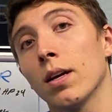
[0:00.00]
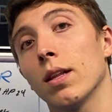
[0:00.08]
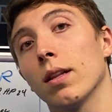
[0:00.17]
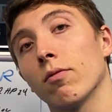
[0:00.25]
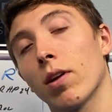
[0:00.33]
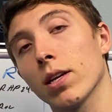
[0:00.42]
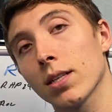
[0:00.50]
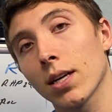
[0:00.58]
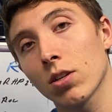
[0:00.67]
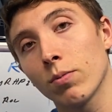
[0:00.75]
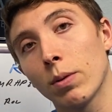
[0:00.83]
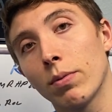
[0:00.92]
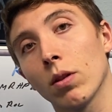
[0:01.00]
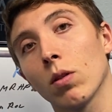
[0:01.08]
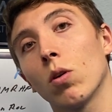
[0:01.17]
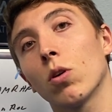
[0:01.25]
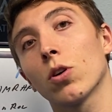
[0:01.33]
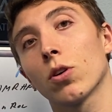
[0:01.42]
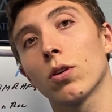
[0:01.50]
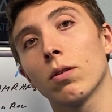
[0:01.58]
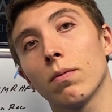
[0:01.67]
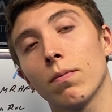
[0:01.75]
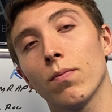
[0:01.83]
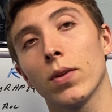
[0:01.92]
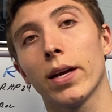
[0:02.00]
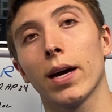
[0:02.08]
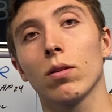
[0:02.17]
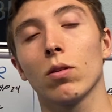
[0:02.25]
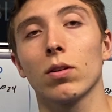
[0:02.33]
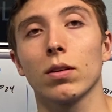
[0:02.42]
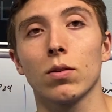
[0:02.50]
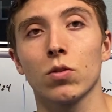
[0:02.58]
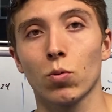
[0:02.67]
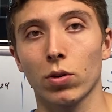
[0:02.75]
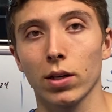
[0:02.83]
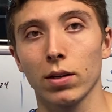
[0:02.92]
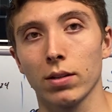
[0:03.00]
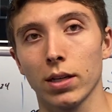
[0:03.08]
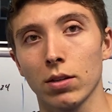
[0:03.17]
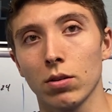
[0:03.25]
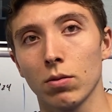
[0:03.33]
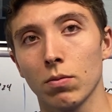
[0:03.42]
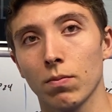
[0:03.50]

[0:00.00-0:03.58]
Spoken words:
The rest actually might be longer than how long this workout takes you.